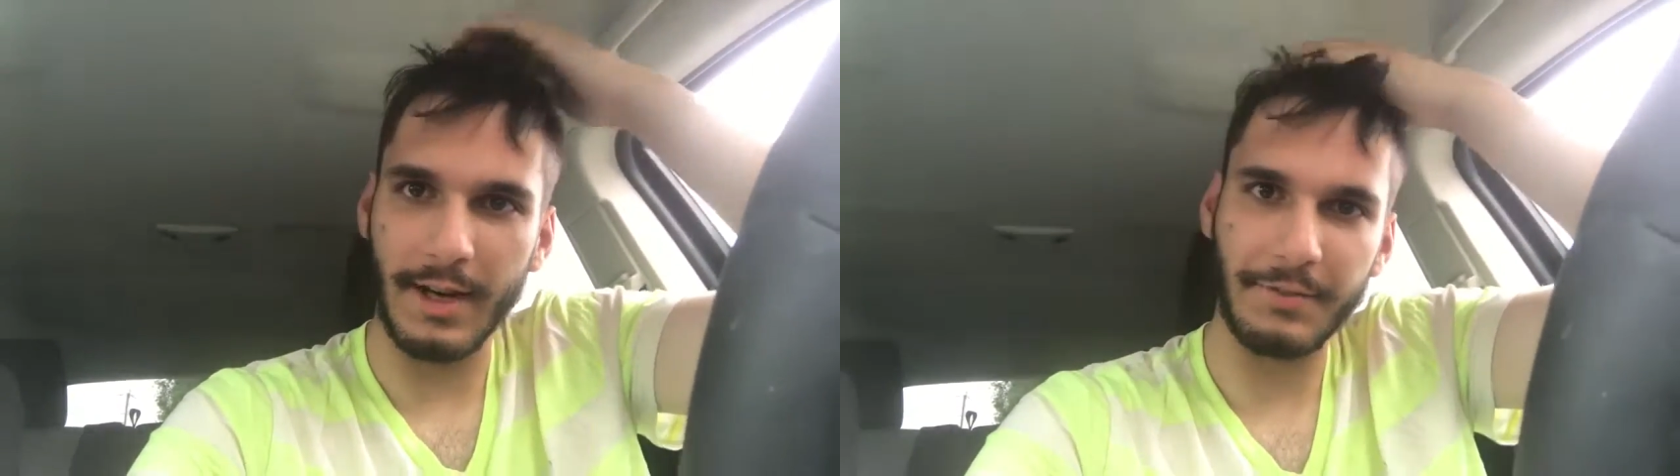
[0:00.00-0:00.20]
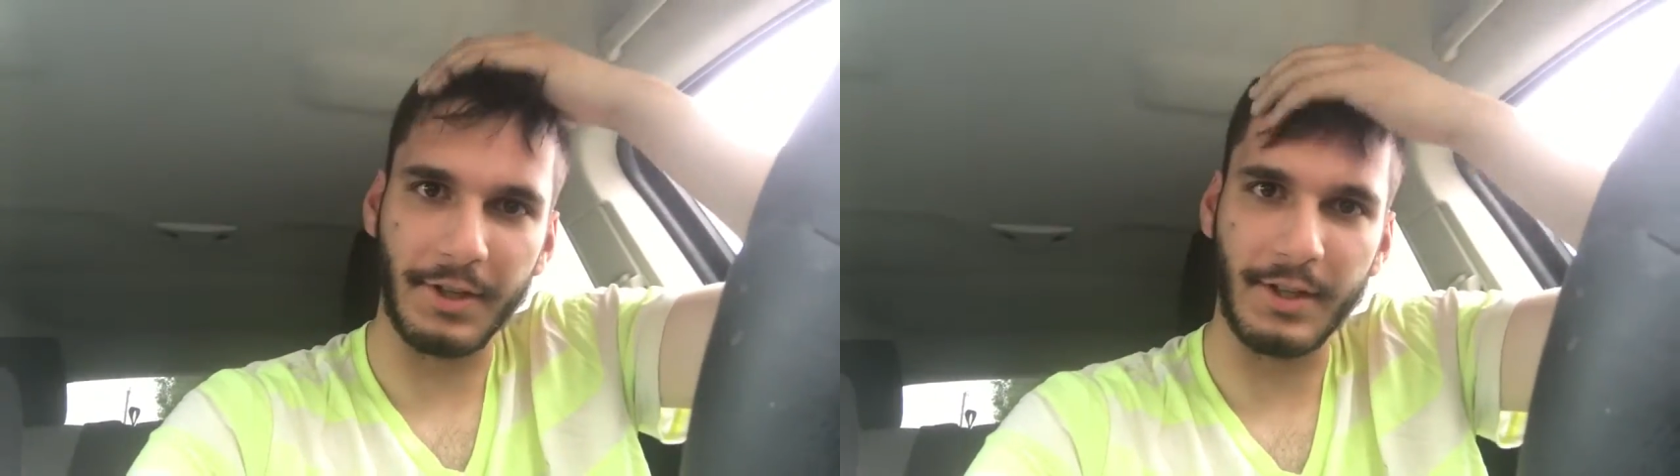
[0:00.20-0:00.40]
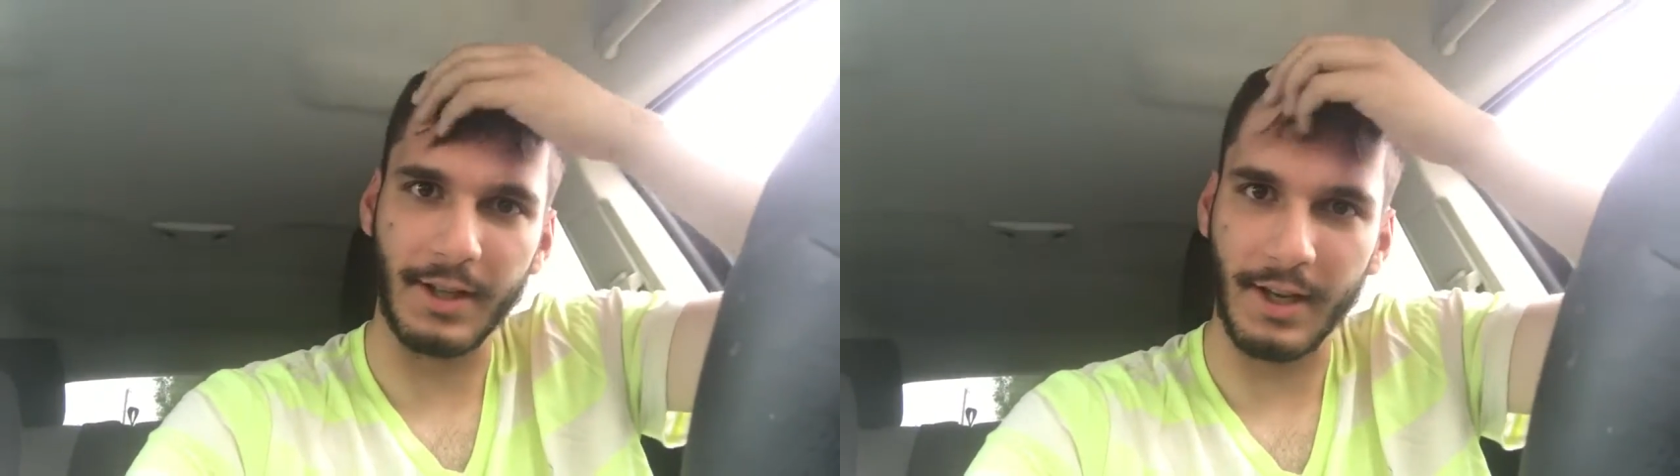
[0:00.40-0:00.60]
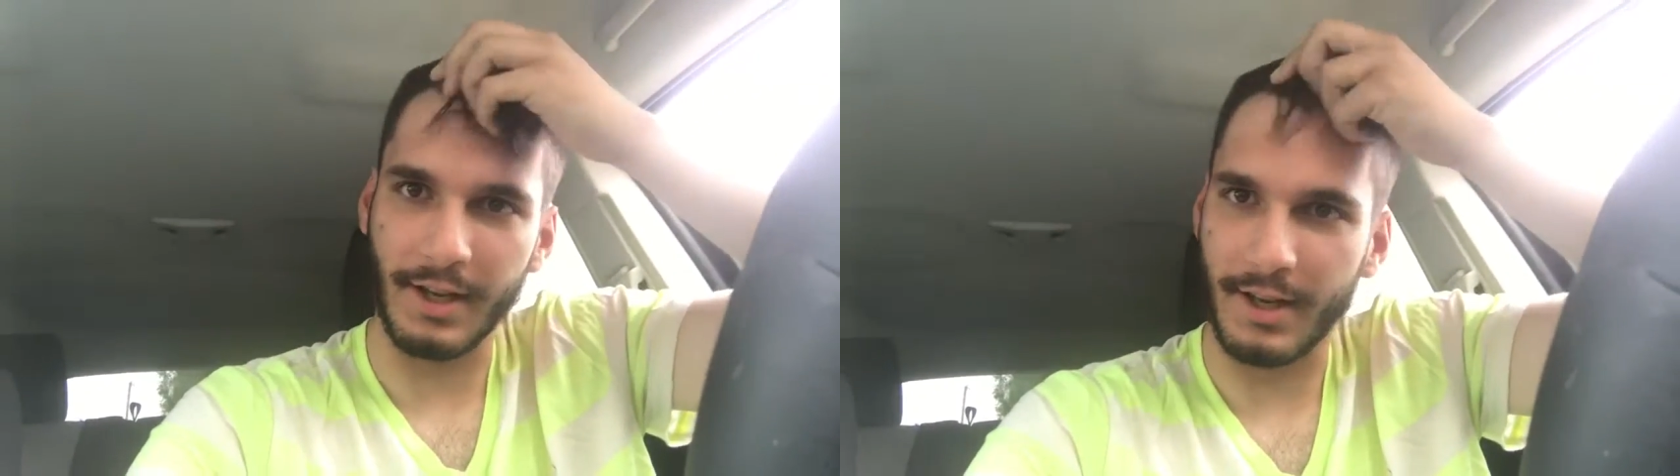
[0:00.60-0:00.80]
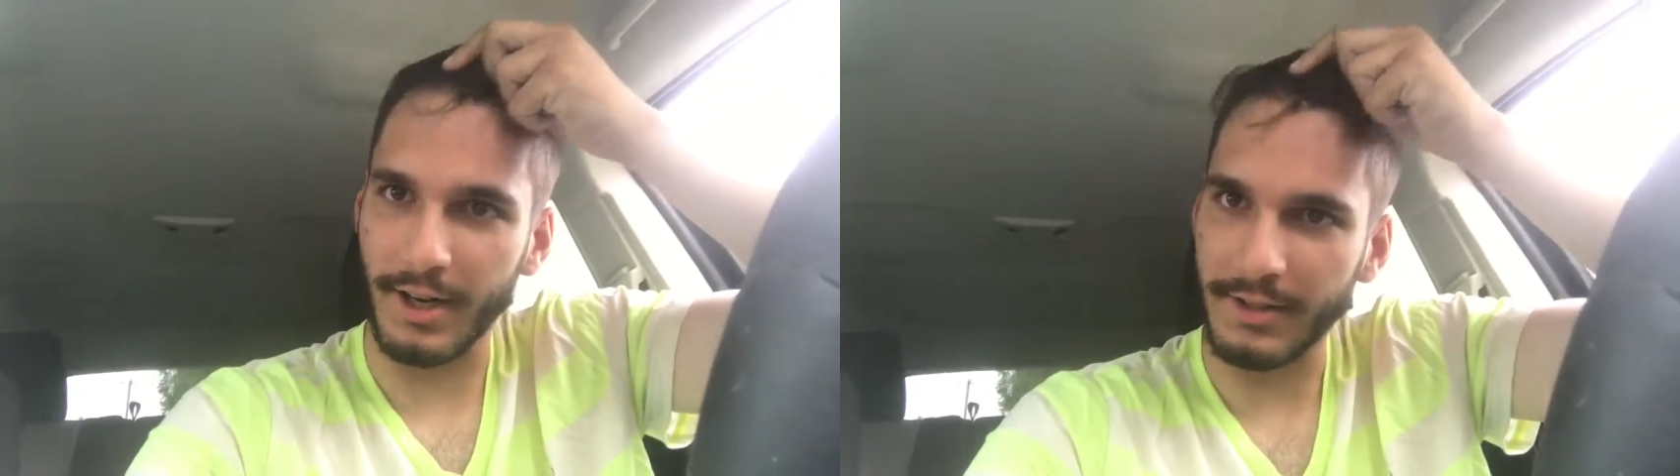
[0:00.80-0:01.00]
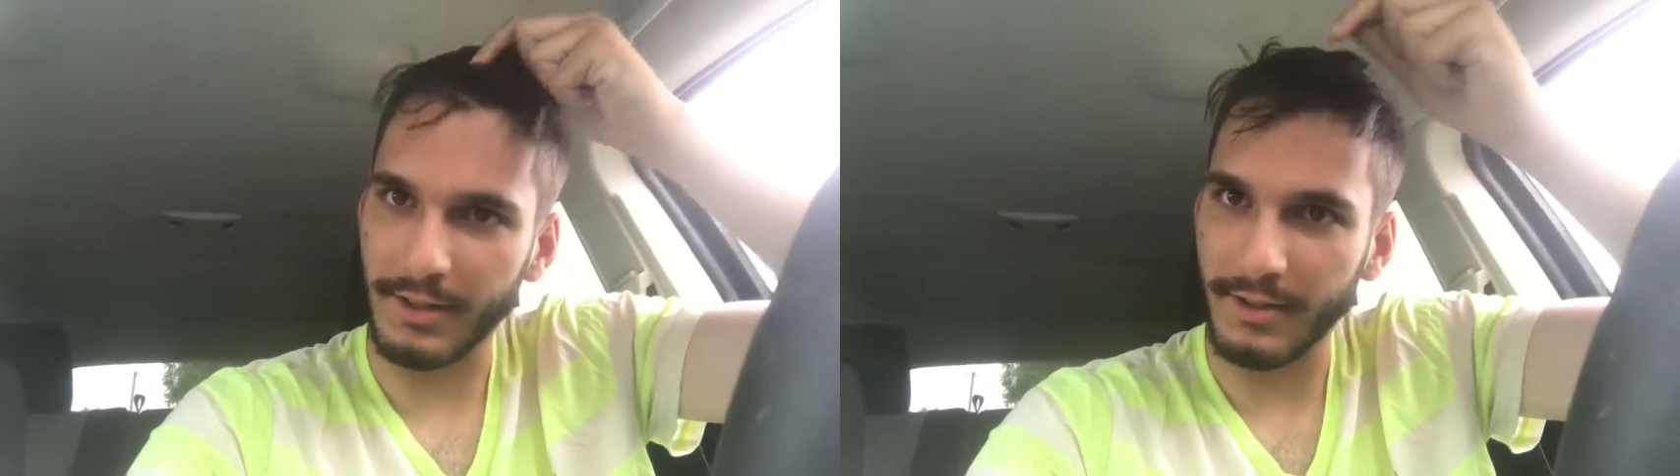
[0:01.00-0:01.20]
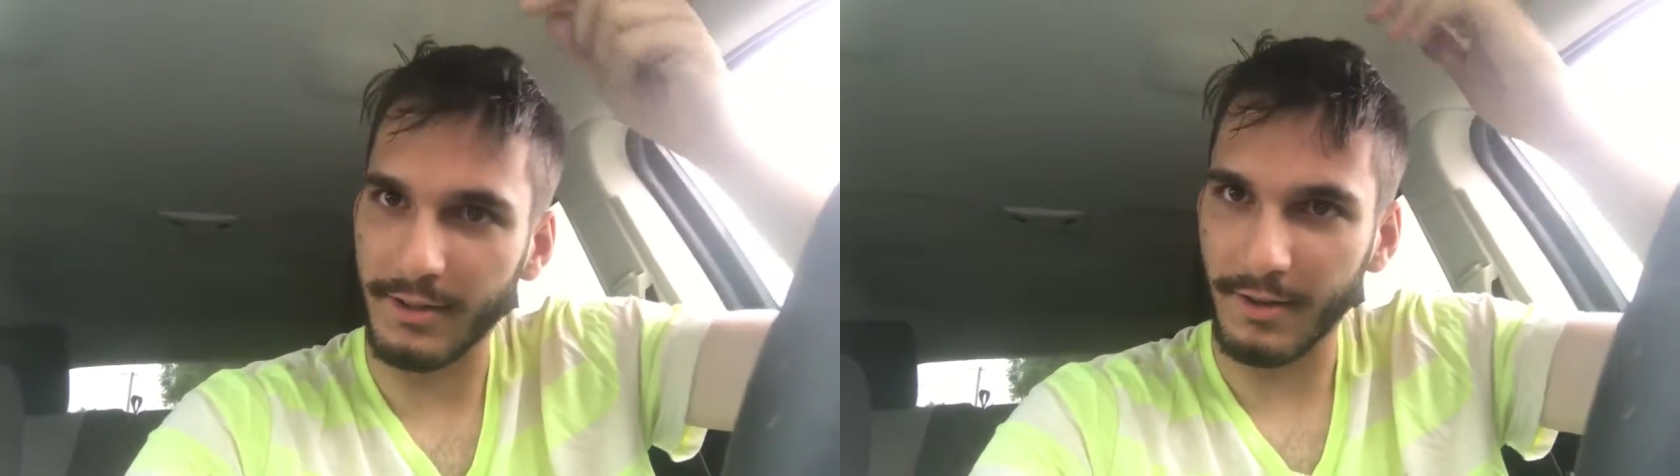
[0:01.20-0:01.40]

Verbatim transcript: I have to like cut this.